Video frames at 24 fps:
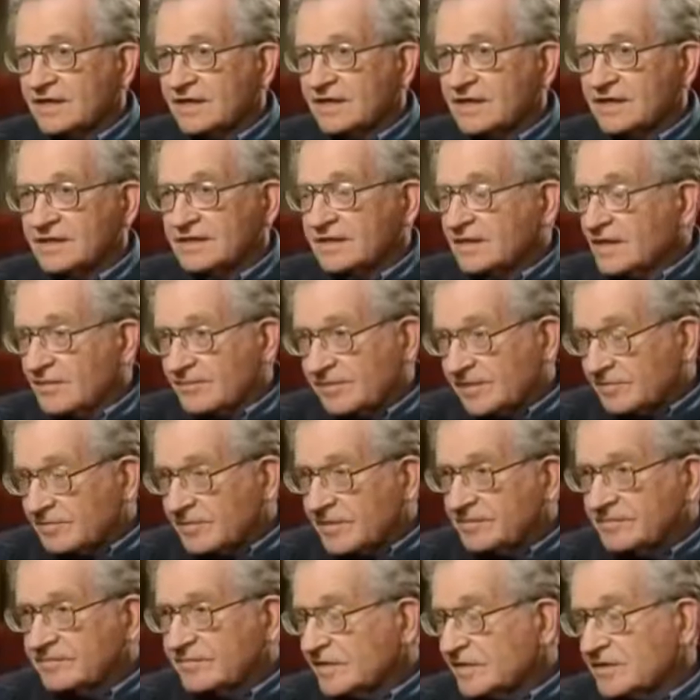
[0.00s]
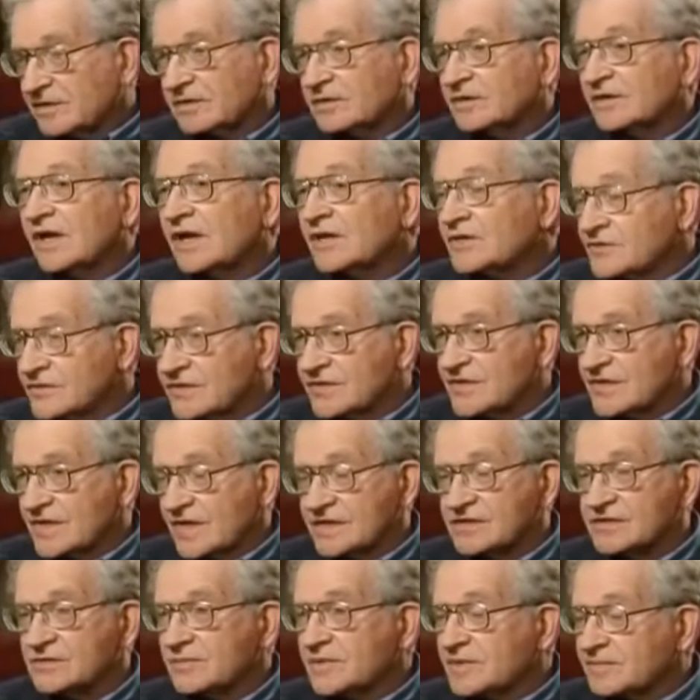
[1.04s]
Uh, the couple of you know hundreds
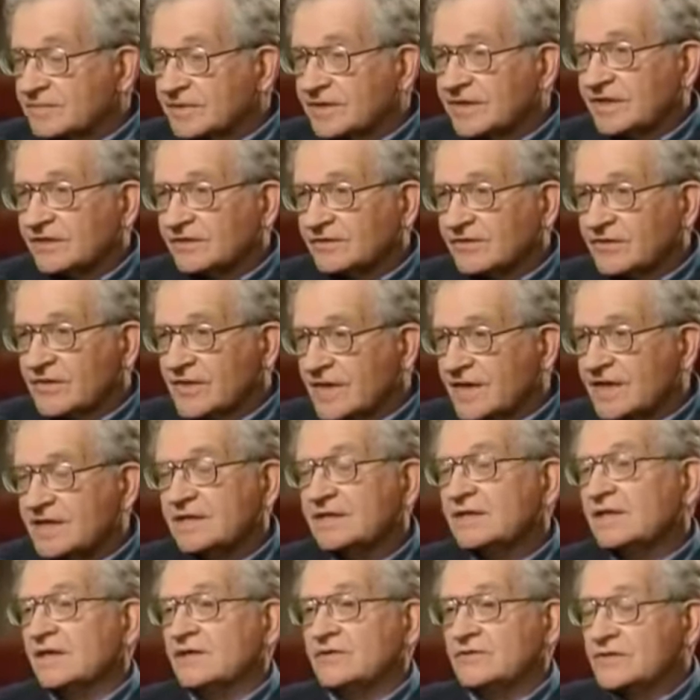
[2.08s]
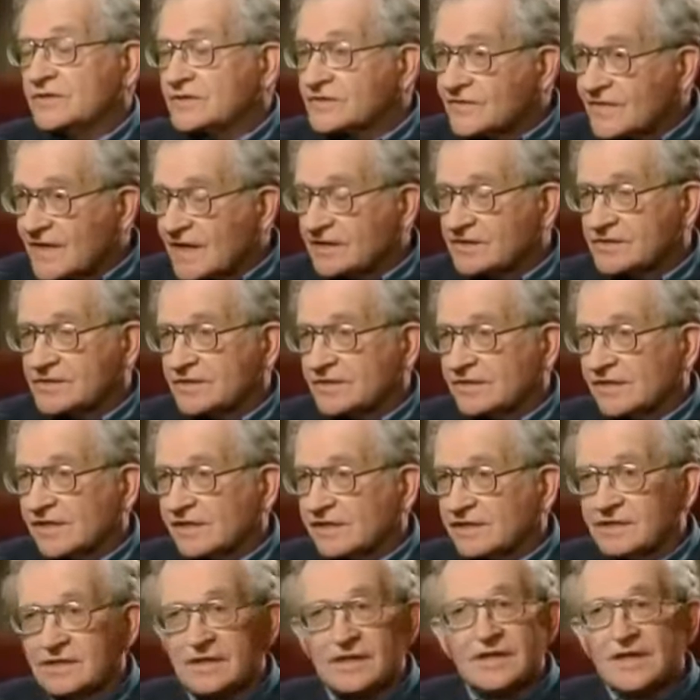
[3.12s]
of thousands of people killed then, hundreds of thousands
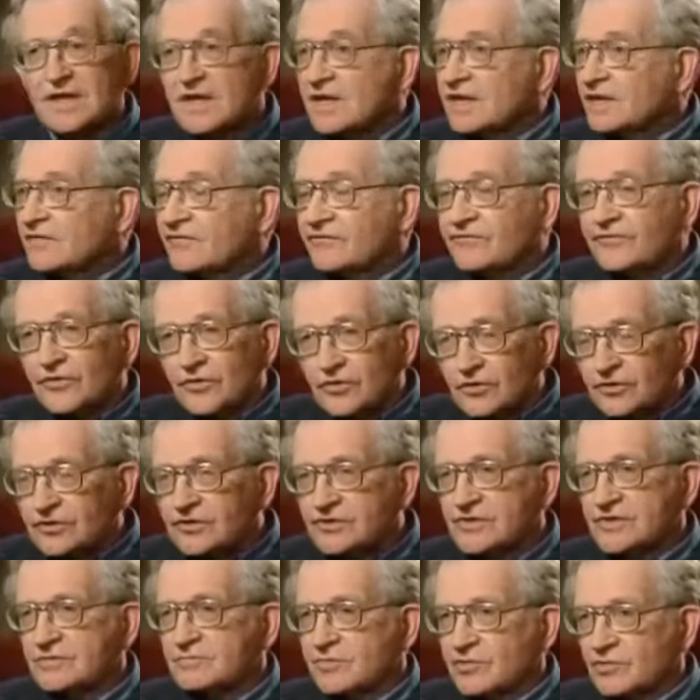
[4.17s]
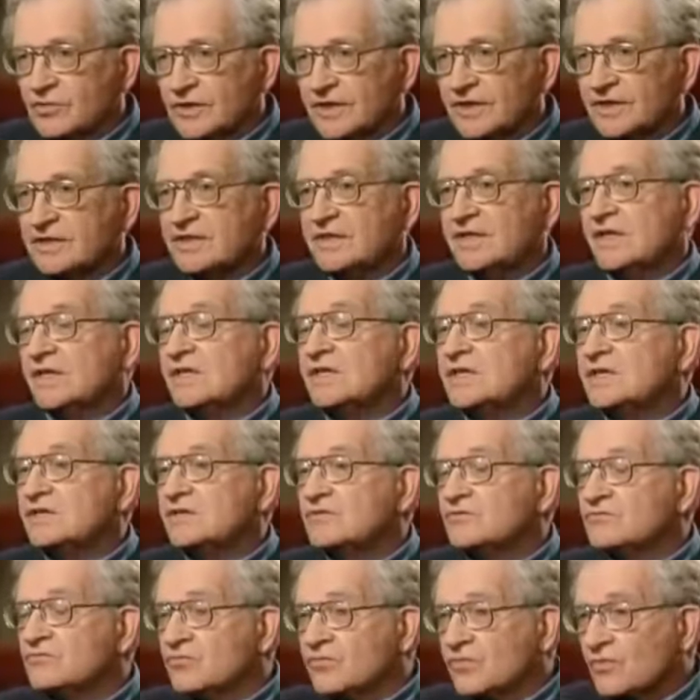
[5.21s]
later. Full support
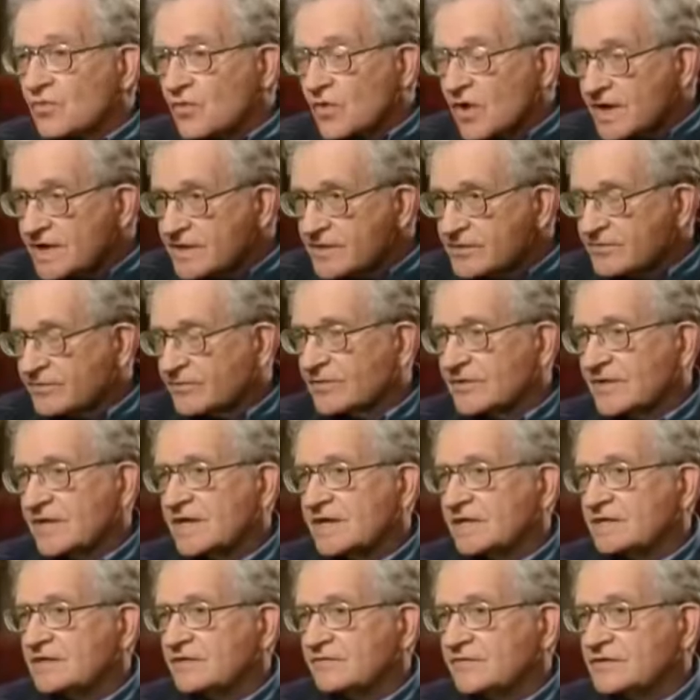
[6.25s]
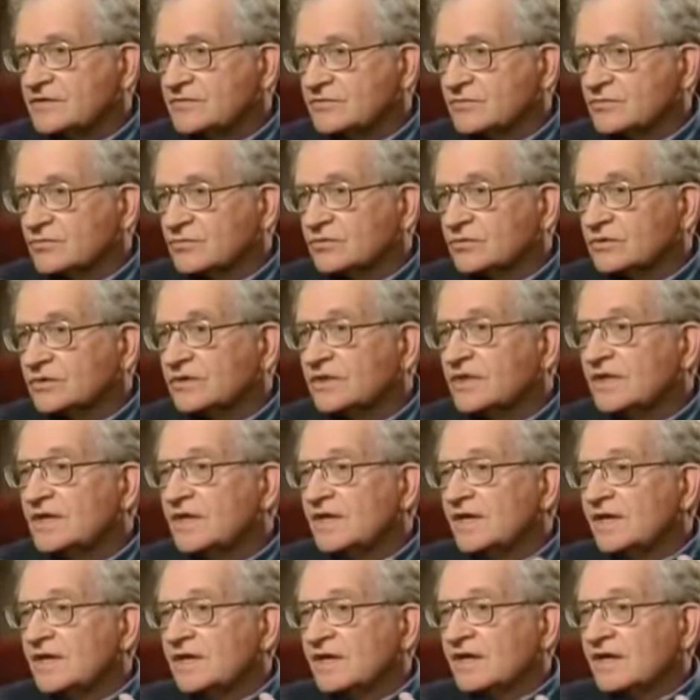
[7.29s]
continued right through the end of his rule.